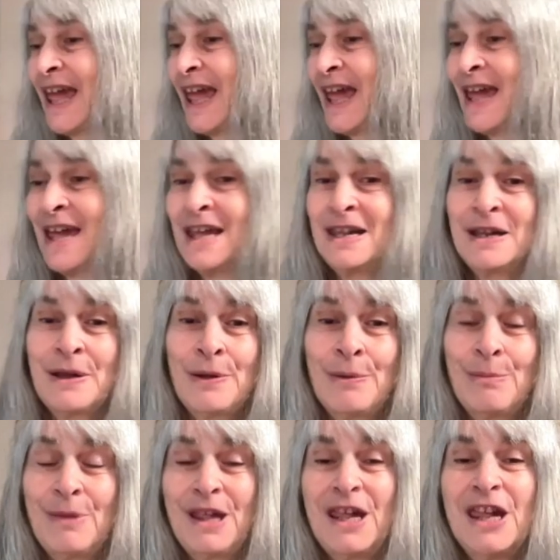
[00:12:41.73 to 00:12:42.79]
And
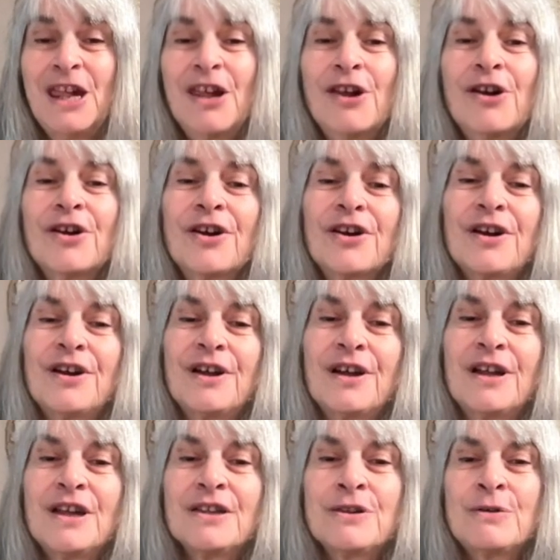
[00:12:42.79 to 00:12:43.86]
I'm here
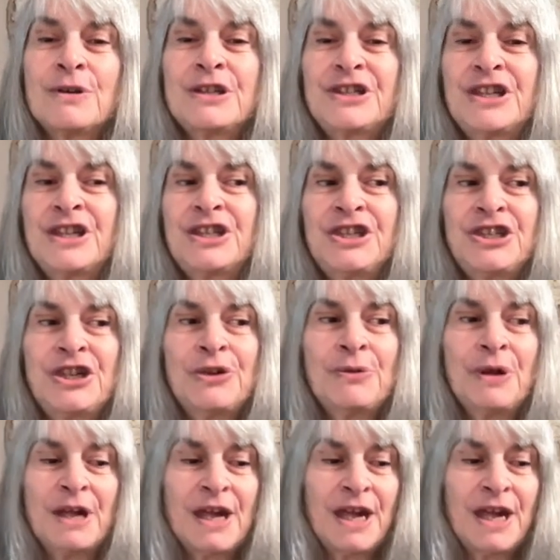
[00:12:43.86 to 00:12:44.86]
to assist you